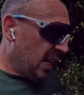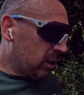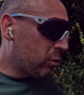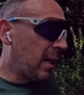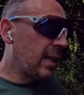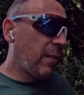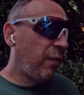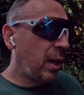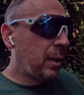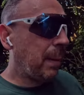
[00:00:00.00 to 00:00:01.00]
Struggling to
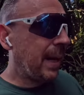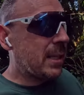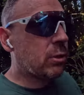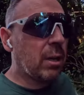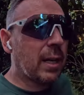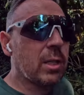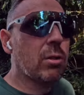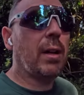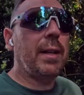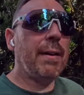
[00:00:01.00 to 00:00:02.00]
find the pace, struggling to
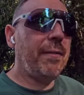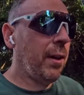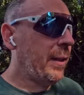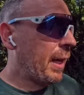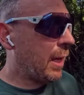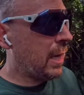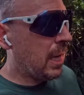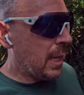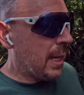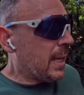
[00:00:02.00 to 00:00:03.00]
try and find that
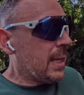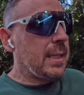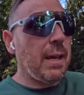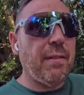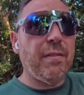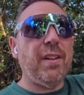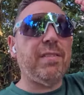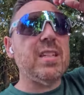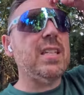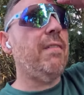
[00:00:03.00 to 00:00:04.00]

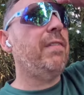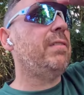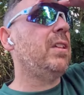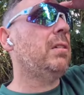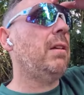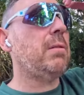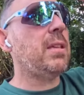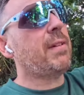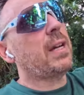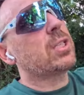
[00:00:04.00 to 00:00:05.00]
750, 753. I was
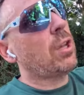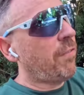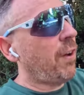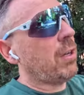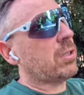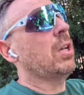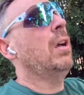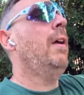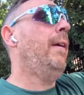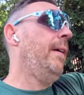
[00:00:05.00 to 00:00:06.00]
either going too fast
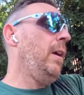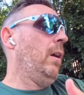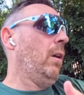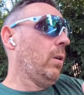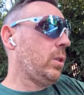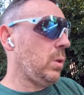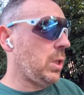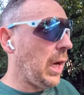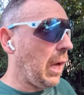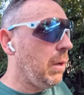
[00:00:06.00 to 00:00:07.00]
or too
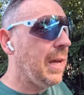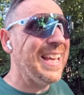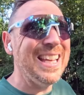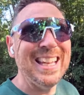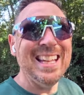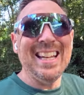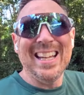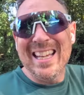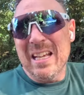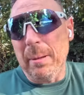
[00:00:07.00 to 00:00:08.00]
slow,
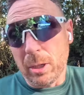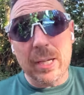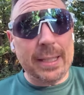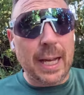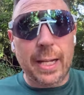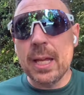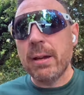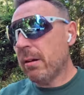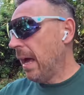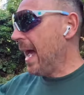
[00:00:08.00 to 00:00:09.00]
but I got it done.
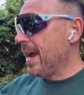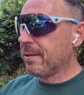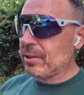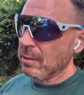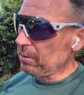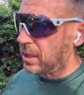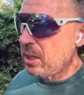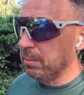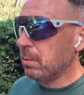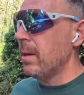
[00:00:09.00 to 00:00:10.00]
Accuracy was
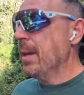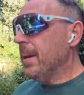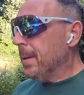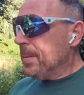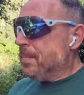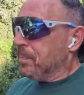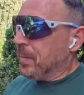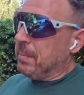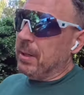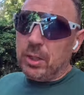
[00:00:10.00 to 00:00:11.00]
terrible,
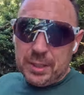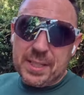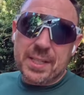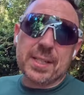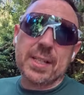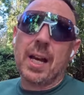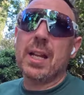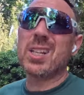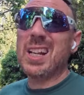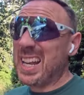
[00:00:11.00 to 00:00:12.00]
but I got the distance done.
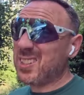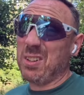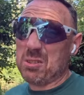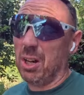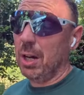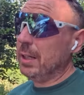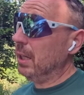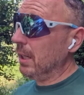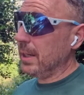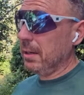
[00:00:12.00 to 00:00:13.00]
The legs felt tired,
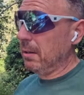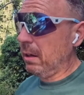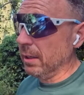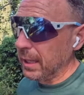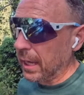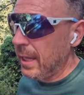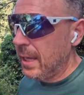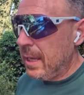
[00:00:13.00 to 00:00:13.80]
I can't hide that.